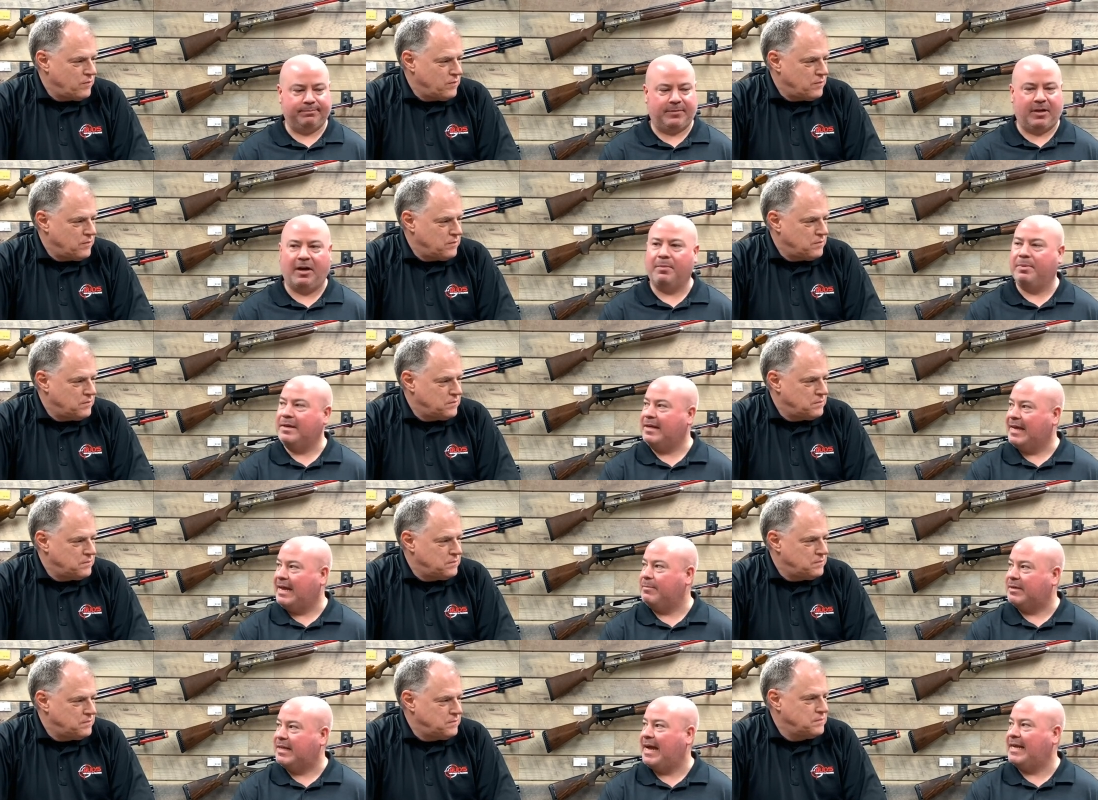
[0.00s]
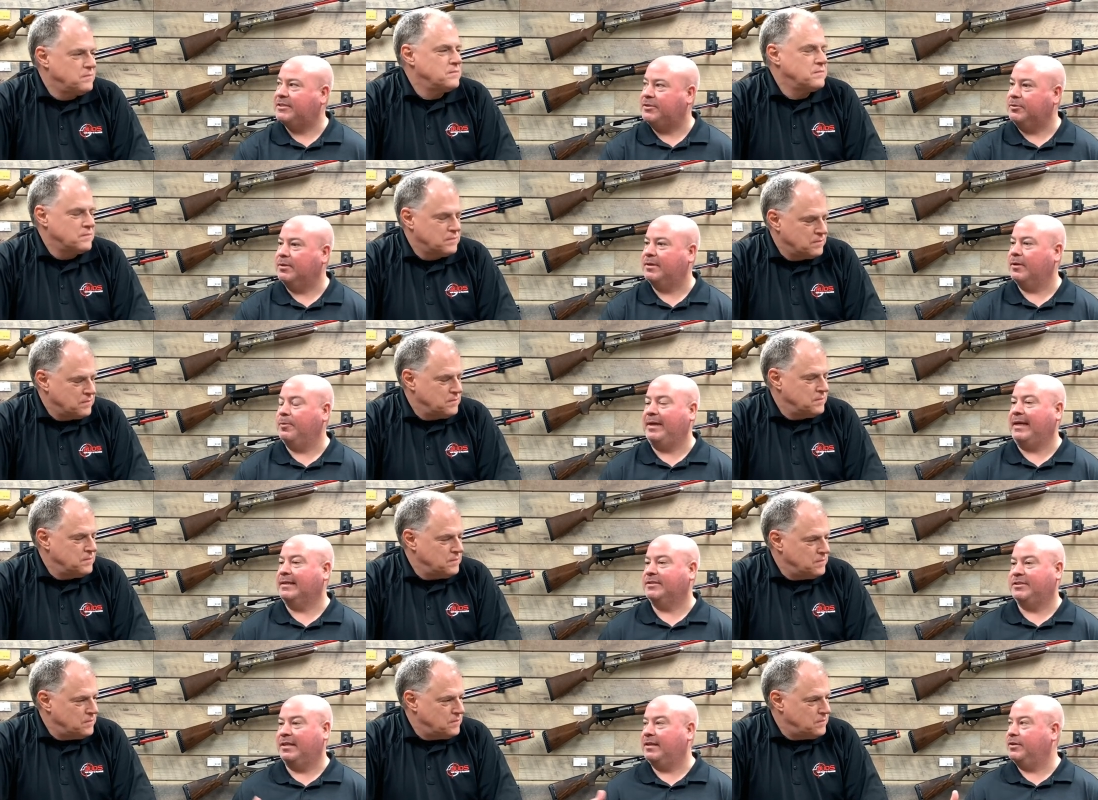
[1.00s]
Speaker 1: company name attached to it that we can
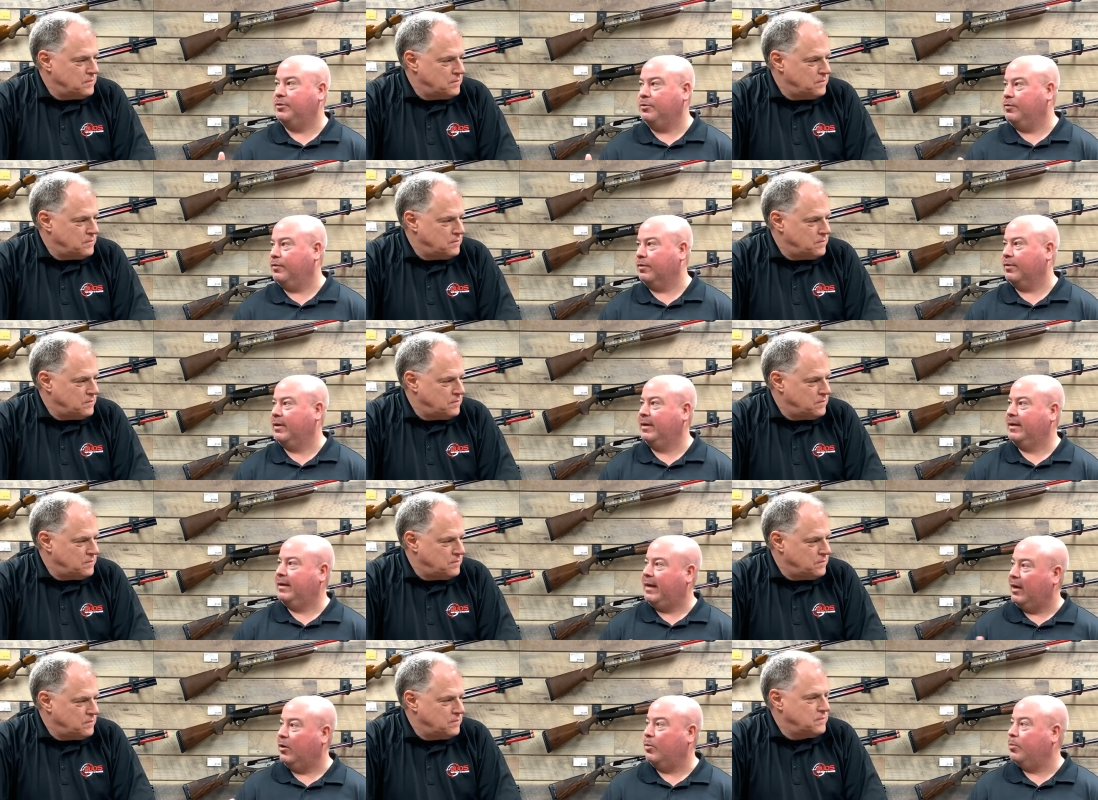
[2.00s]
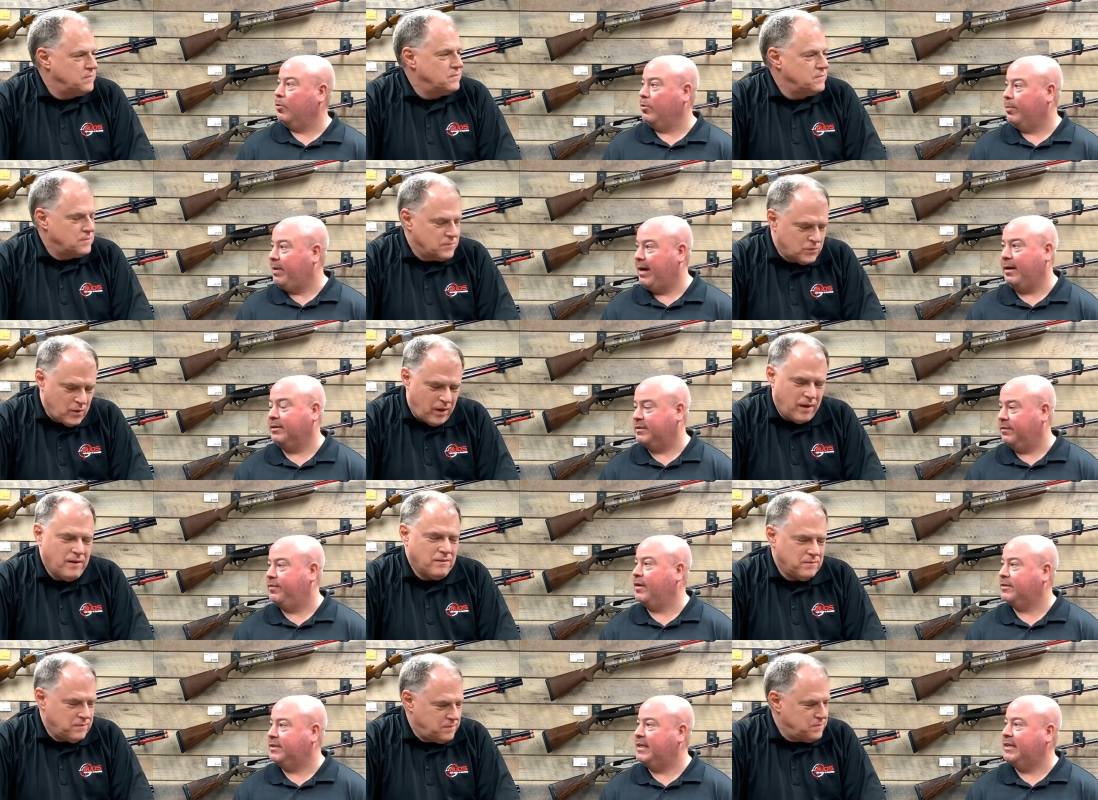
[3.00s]
send it to for help or repairs okay. if
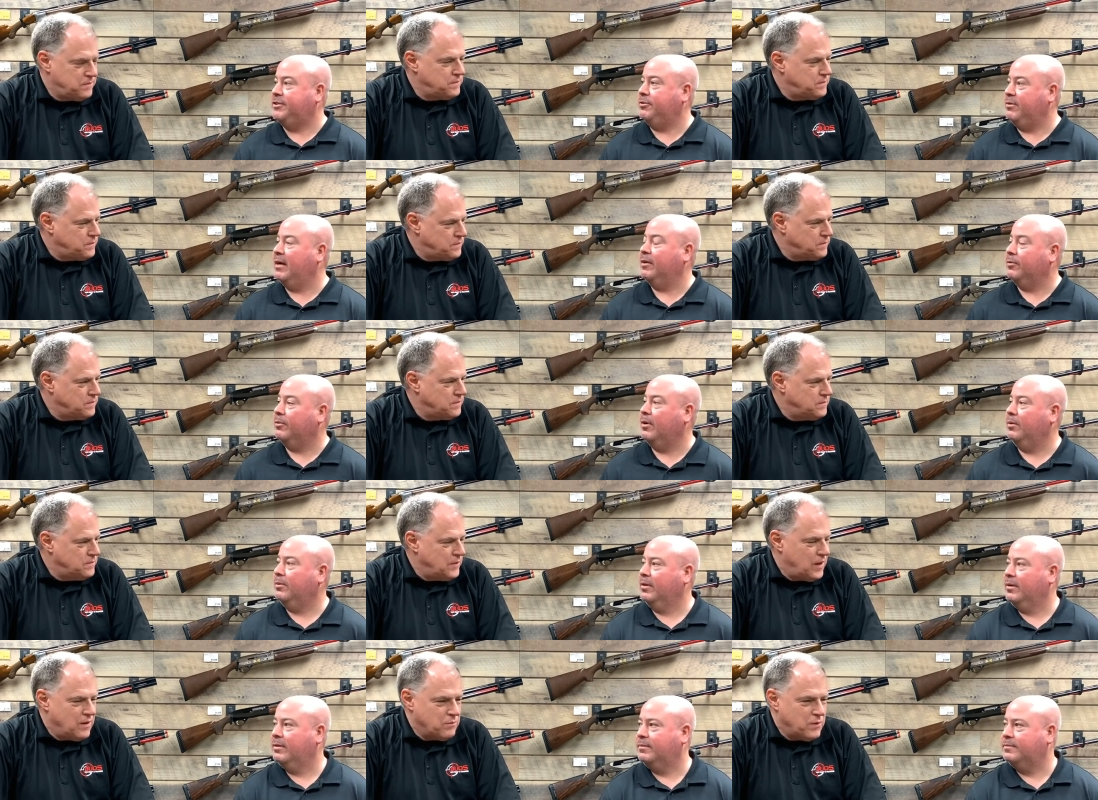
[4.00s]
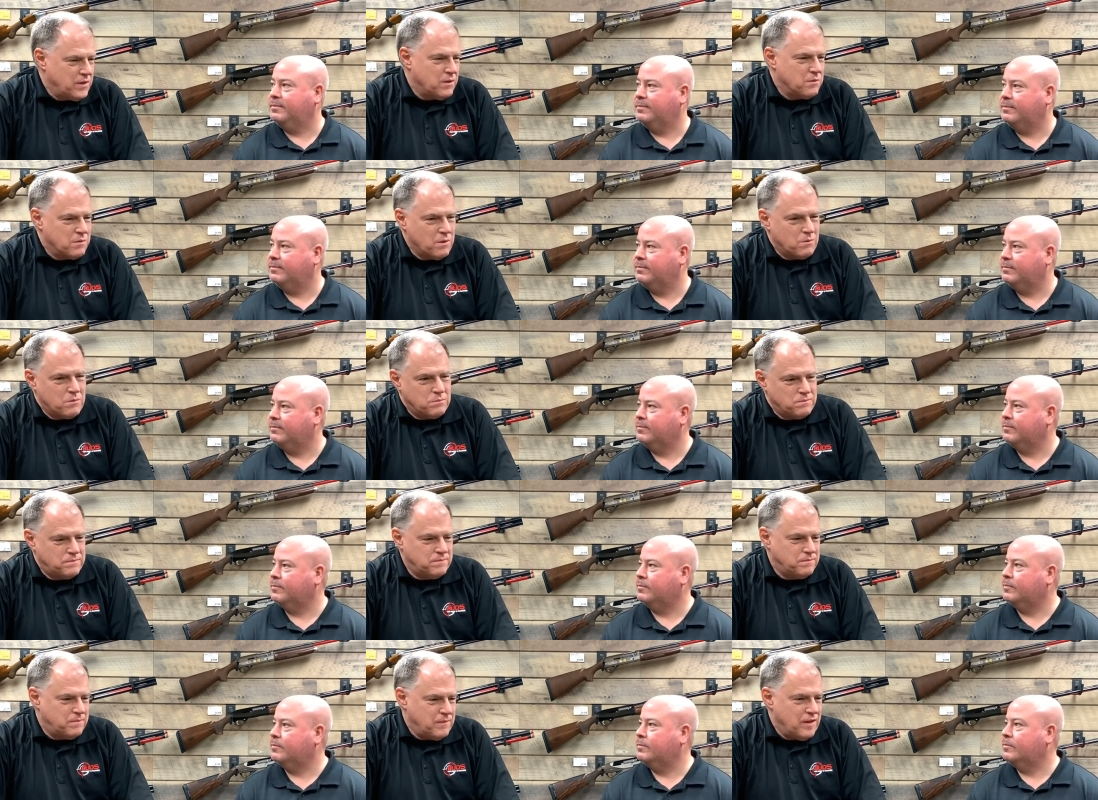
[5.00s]
there's an issue
Speaker 2: down the road. And we don't know
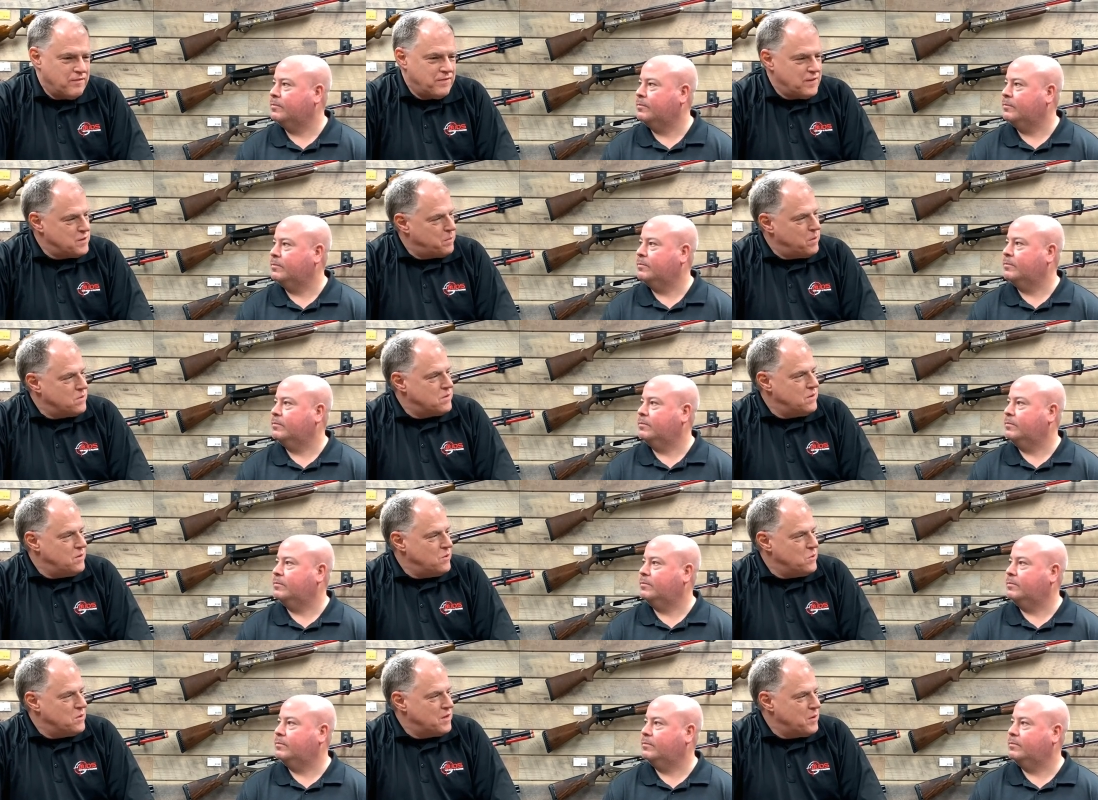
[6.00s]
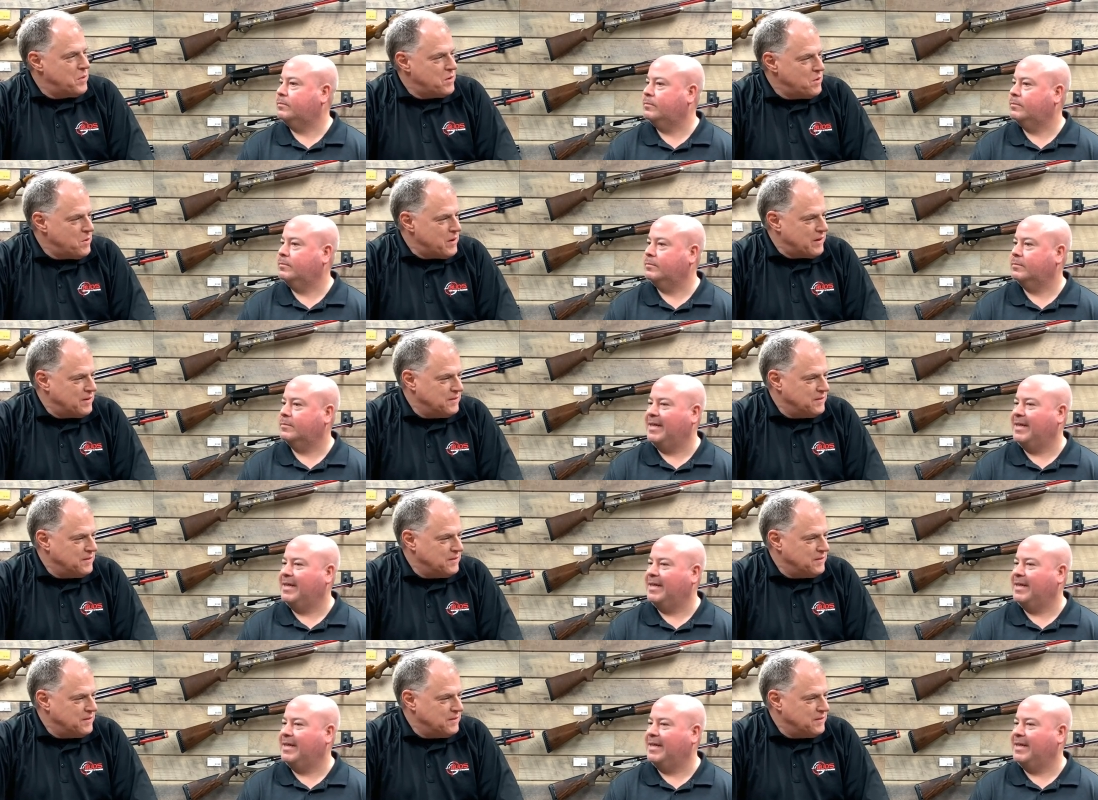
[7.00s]
if this person knew what they were doing.